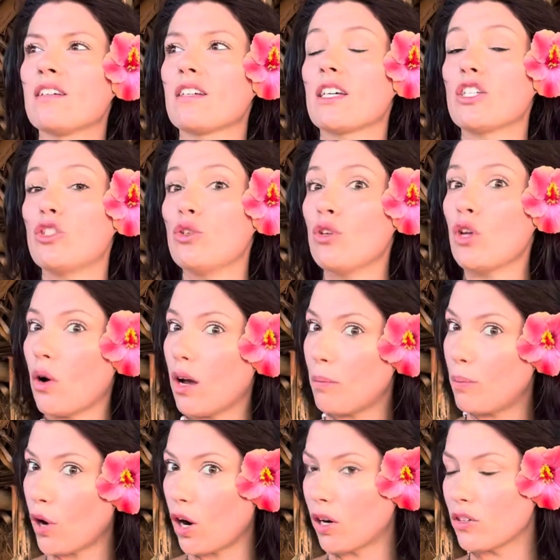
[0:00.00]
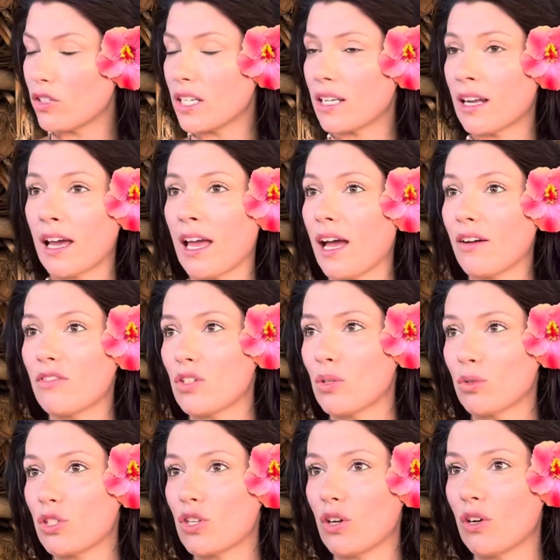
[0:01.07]
because you know I borrowed it and I have to
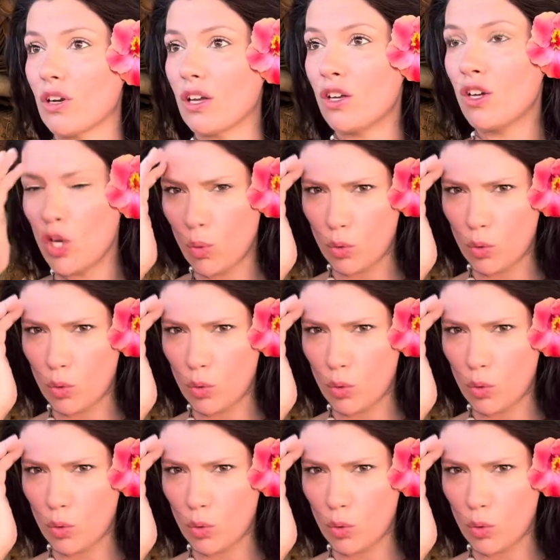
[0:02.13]
return it.